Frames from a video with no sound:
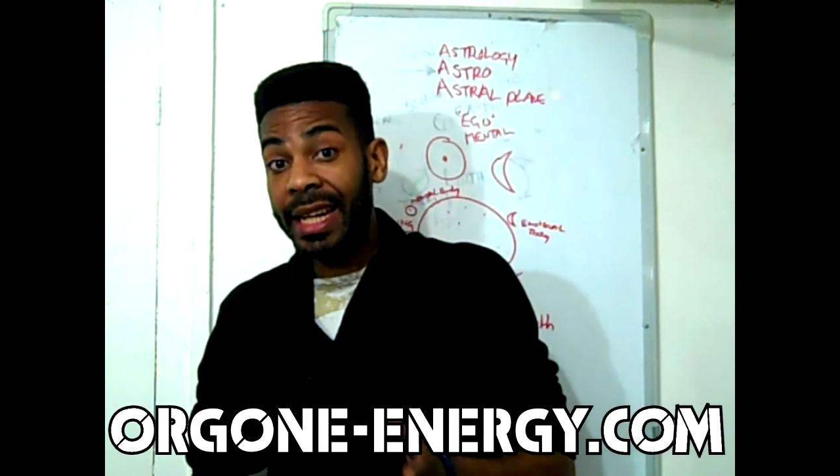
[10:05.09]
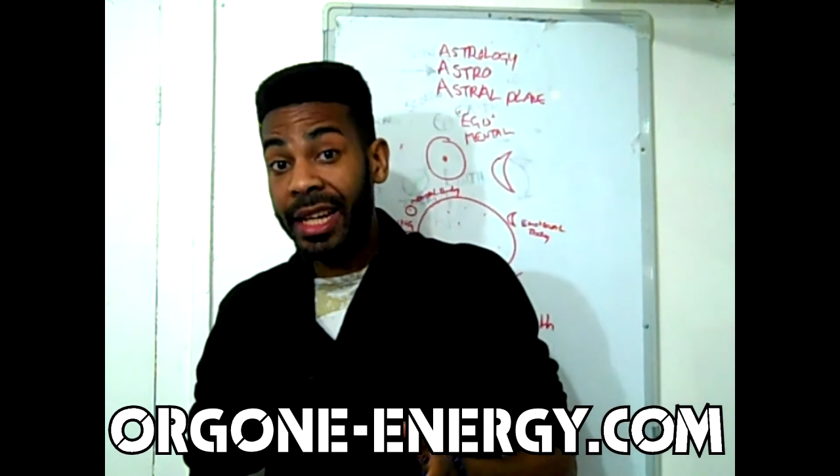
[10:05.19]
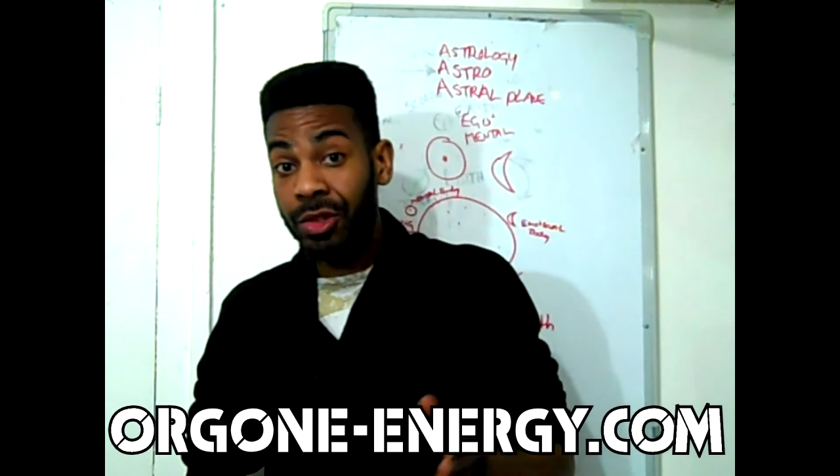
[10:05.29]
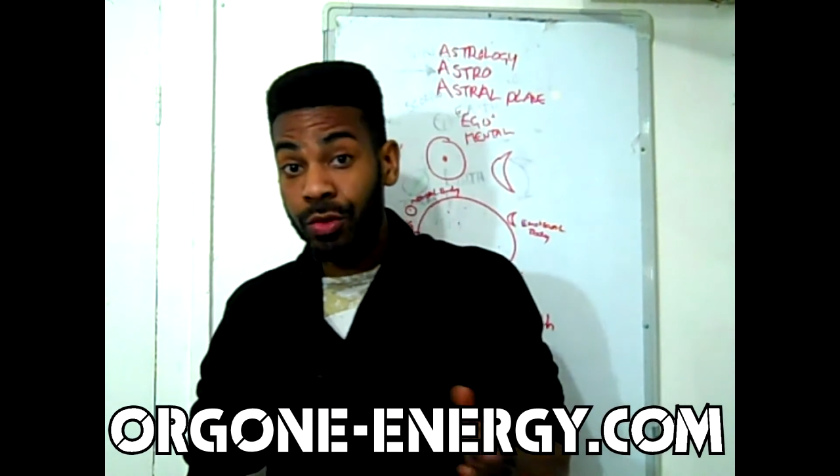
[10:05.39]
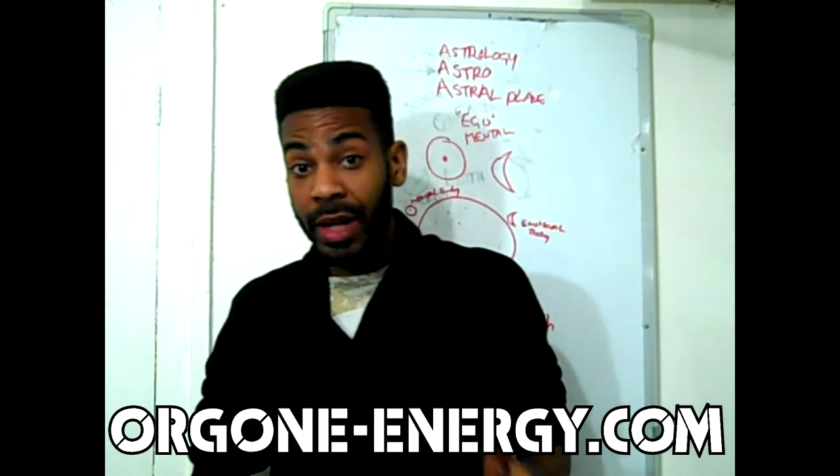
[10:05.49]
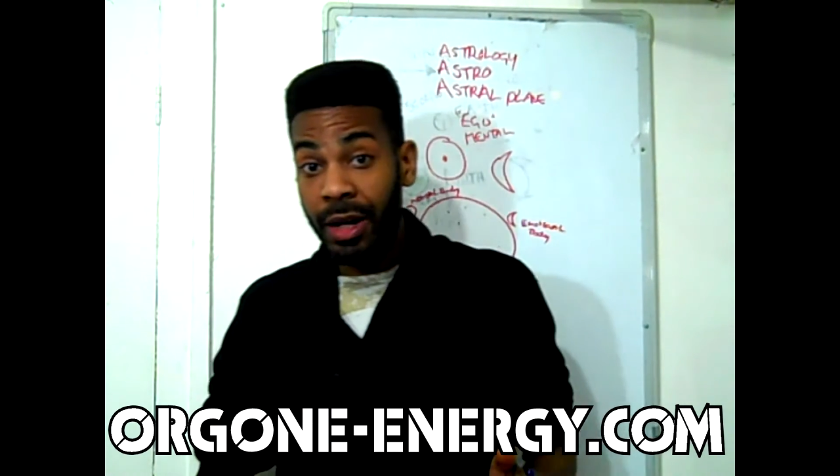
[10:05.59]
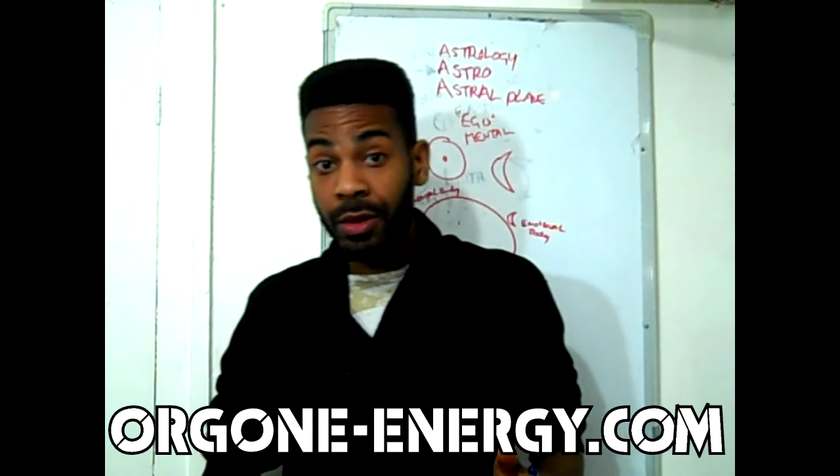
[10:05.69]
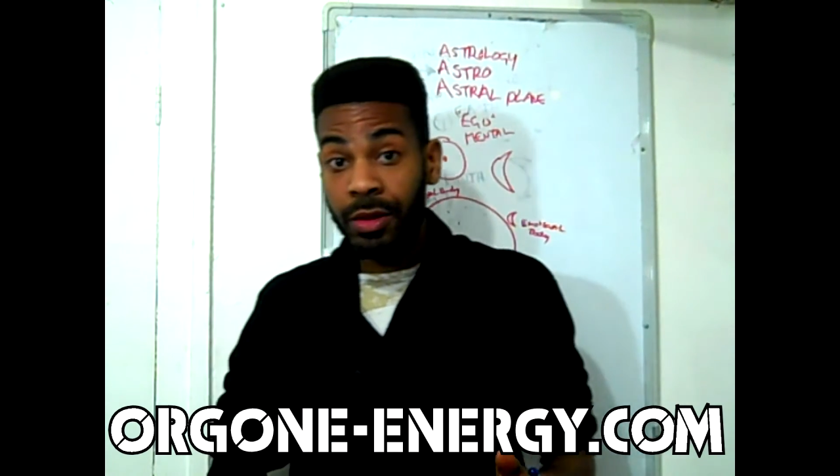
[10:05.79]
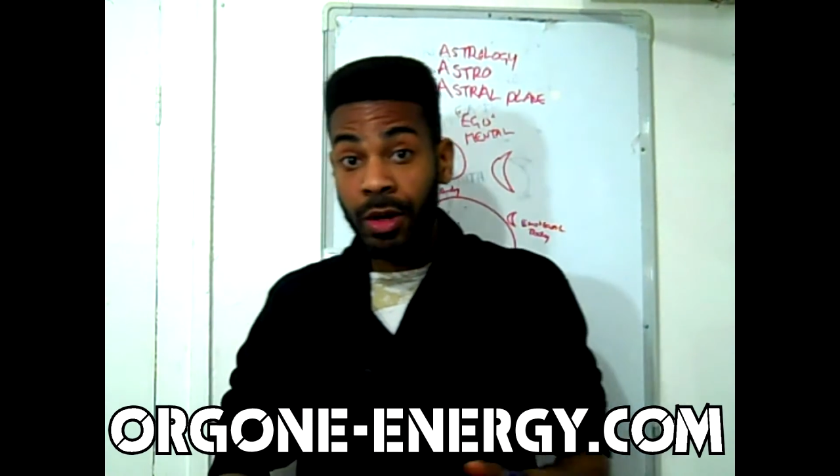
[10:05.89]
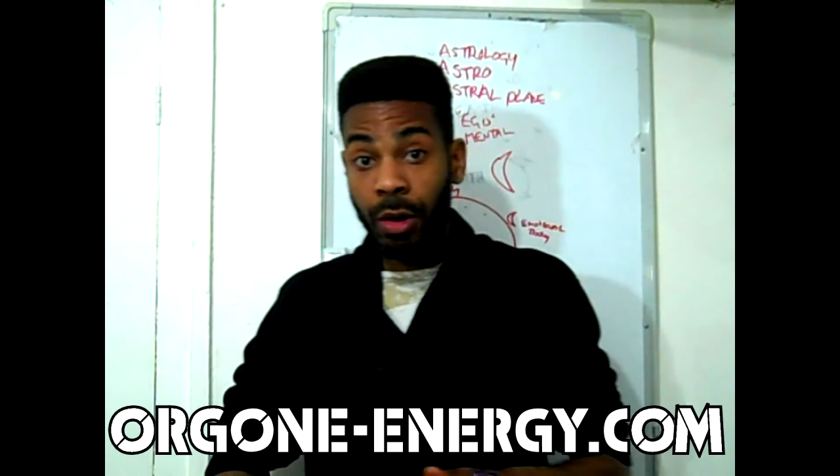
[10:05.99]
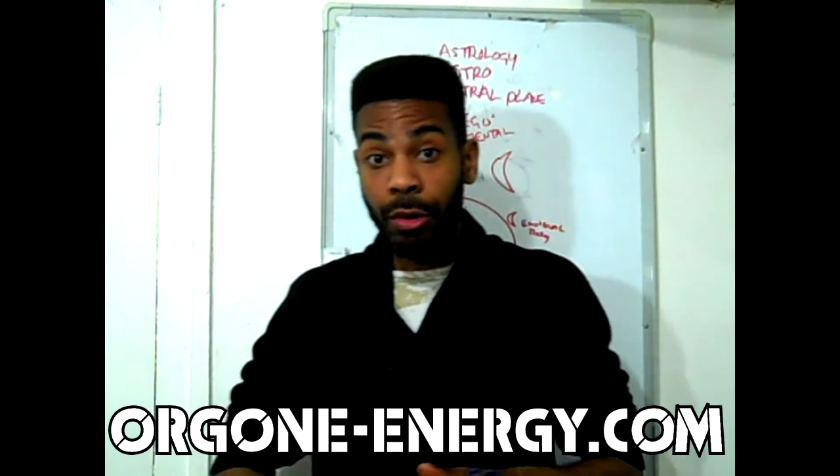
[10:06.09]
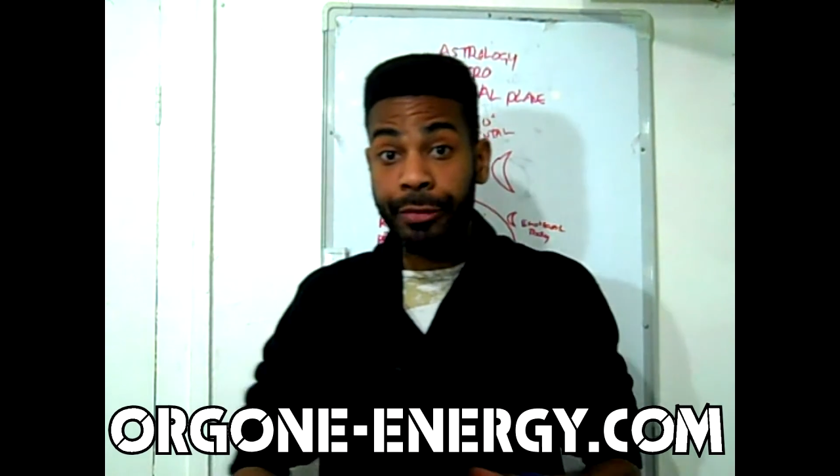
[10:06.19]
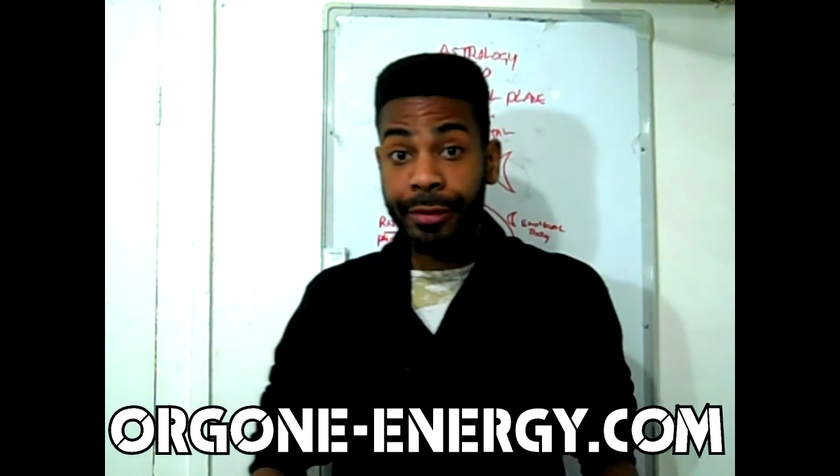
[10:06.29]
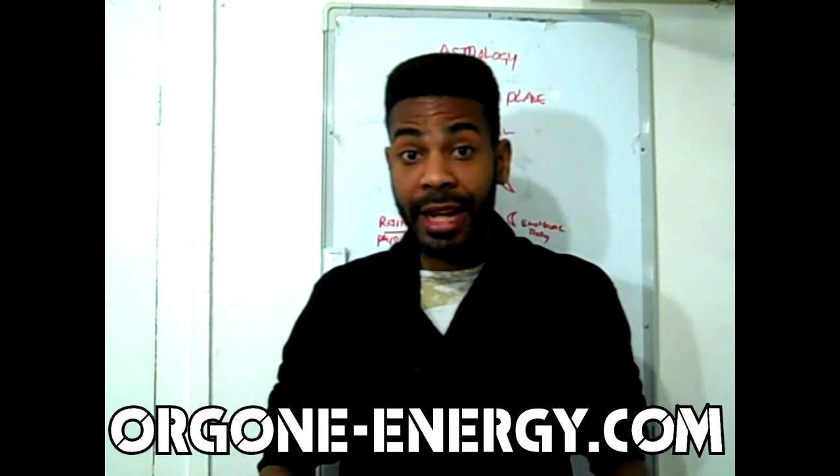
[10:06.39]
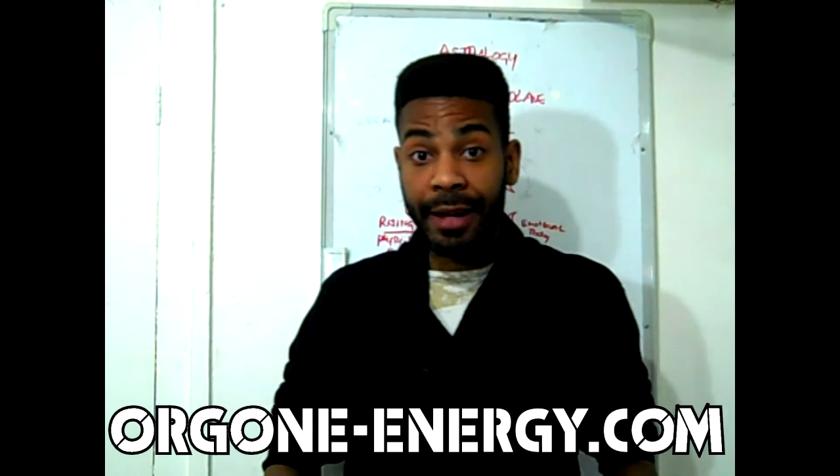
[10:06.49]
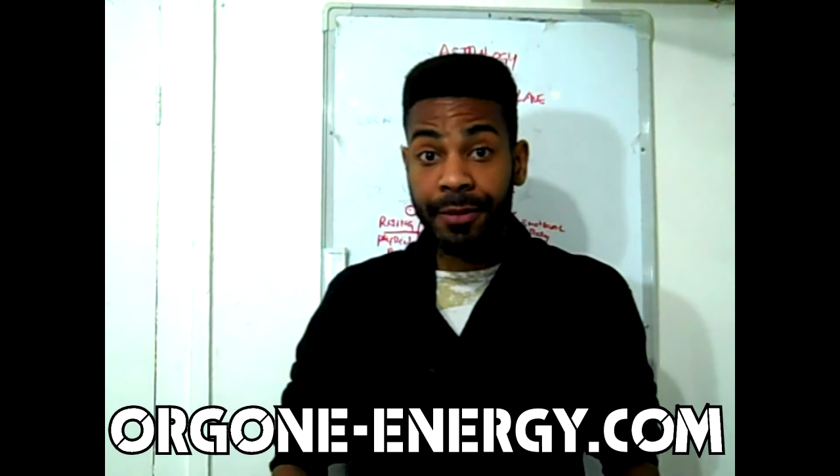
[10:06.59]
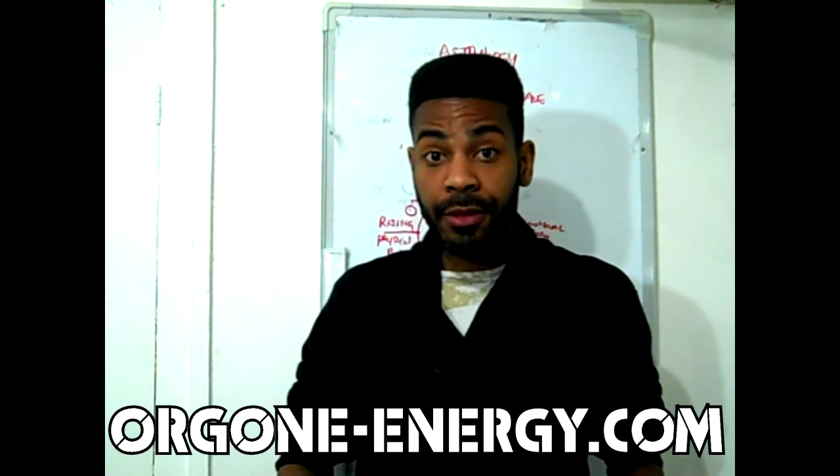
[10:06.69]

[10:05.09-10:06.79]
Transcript: is round or flat.